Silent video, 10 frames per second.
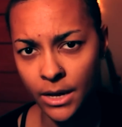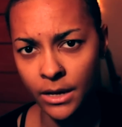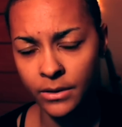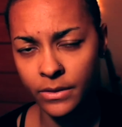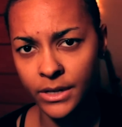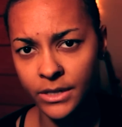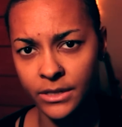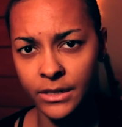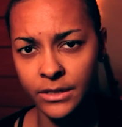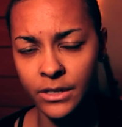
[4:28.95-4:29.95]
into the
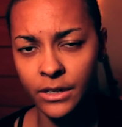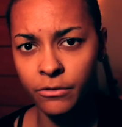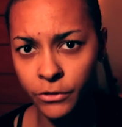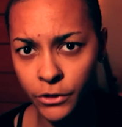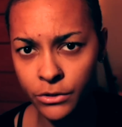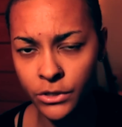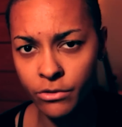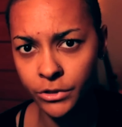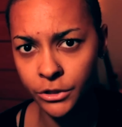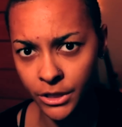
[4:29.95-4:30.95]
dissonance, to confuse
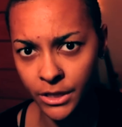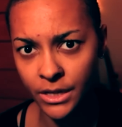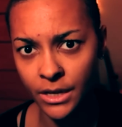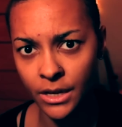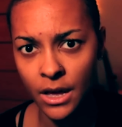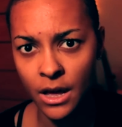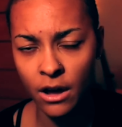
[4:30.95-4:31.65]
the rigidity